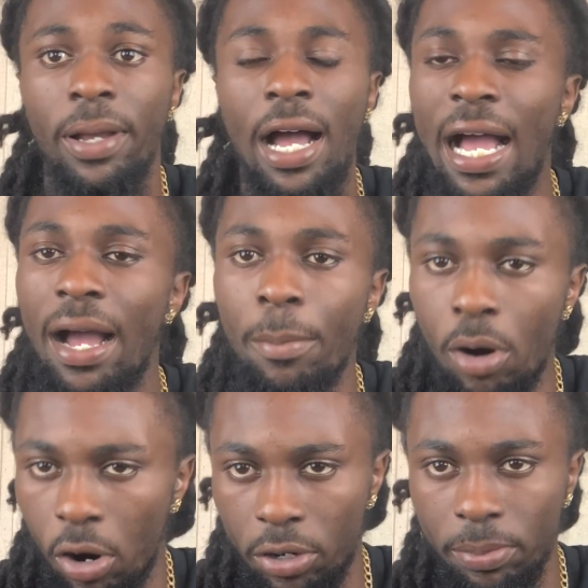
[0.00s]
I
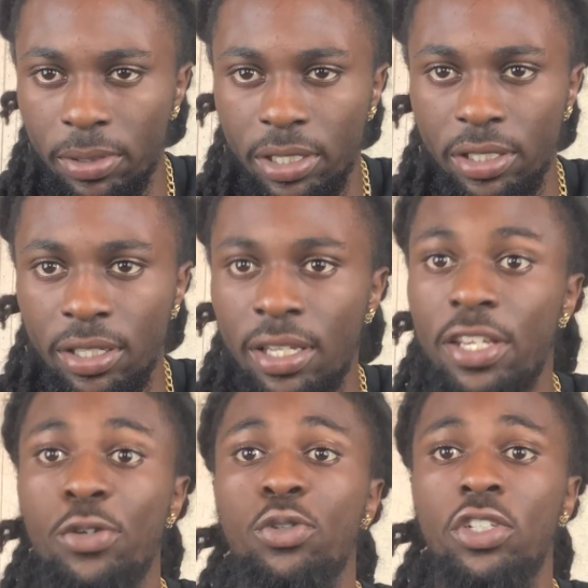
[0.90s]
borrow the money
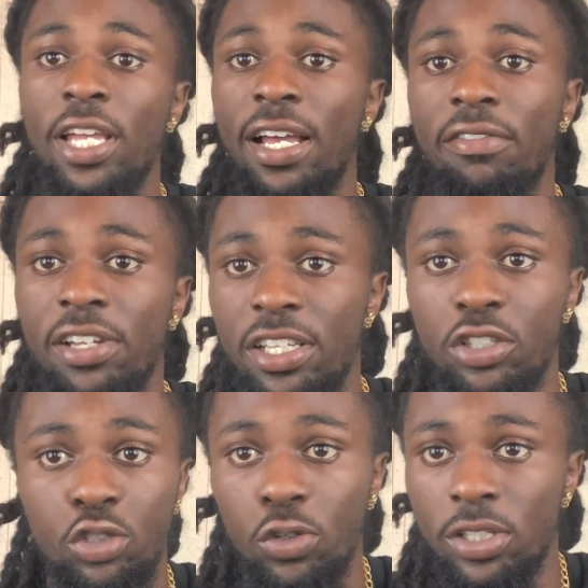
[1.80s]
you should have a
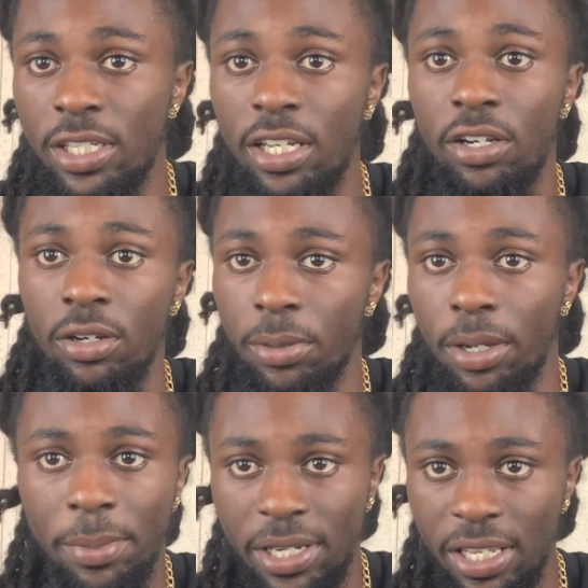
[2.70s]
source of income
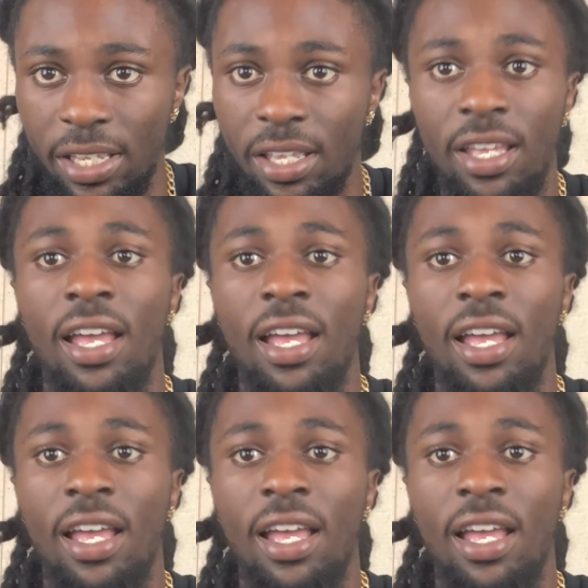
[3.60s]
coming in.